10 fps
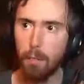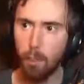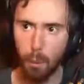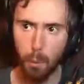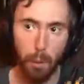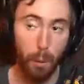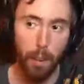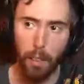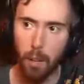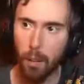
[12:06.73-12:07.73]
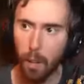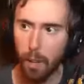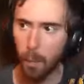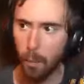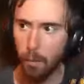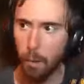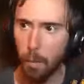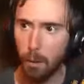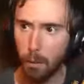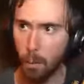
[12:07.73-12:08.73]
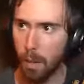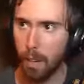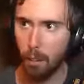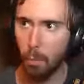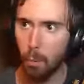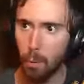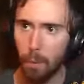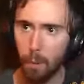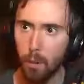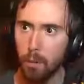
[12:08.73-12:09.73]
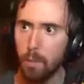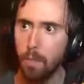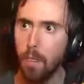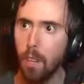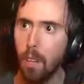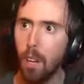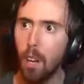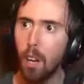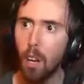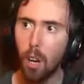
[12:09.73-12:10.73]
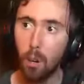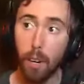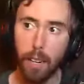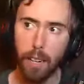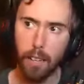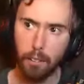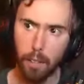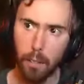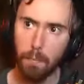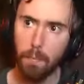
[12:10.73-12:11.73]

So we went around there, and that way the flight master wouldn't aggro more Wyverns. Okay, now listen up.